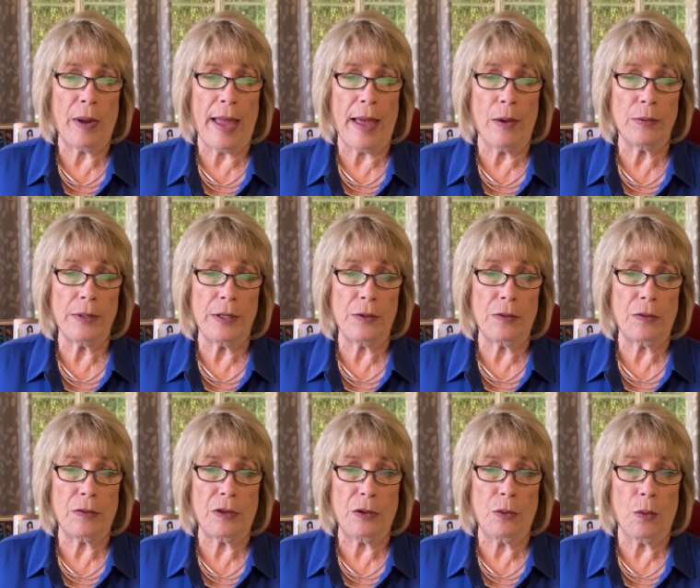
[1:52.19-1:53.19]
out in
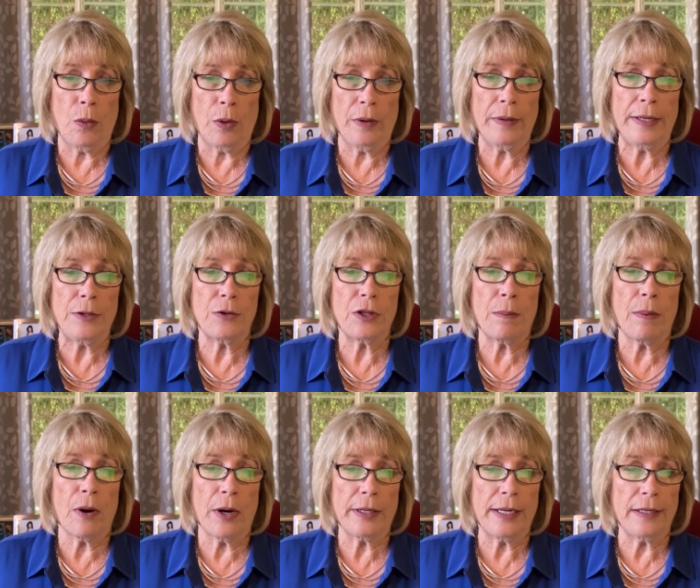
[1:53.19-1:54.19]
the door into the
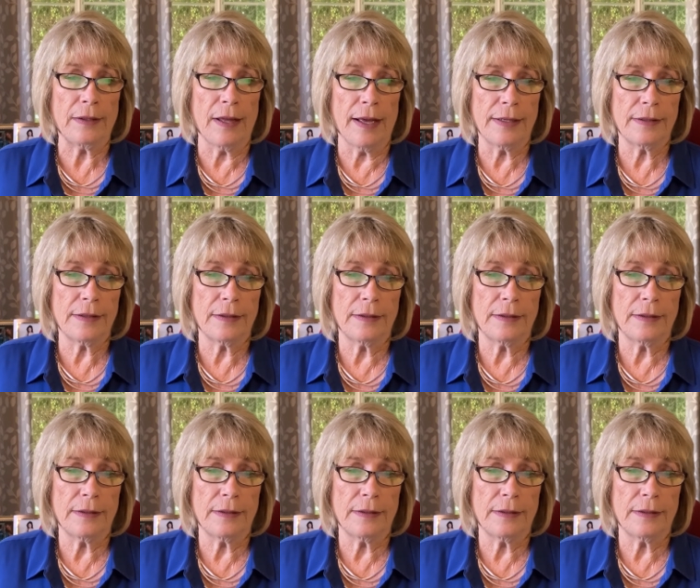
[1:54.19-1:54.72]
parking lot.